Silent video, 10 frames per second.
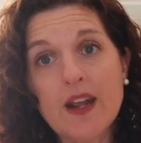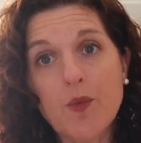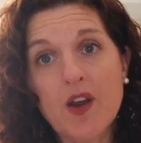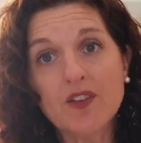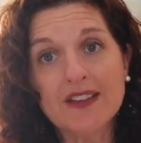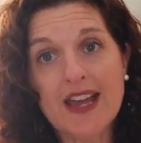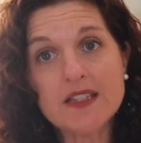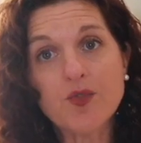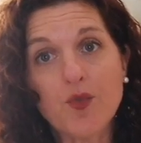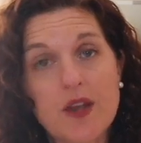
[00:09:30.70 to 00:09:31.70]
I wear
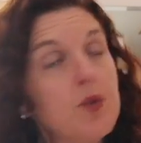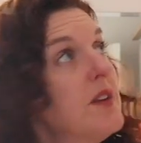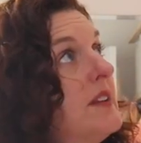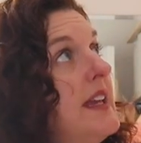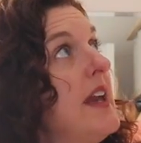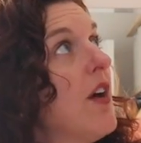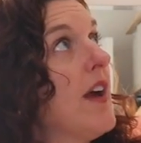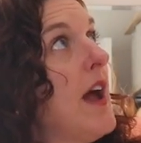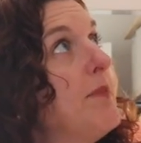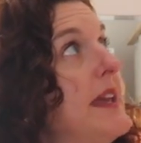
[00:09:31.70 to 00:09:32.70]
less frequently
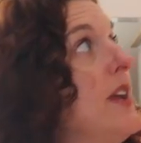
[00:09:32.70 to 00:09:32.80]
are up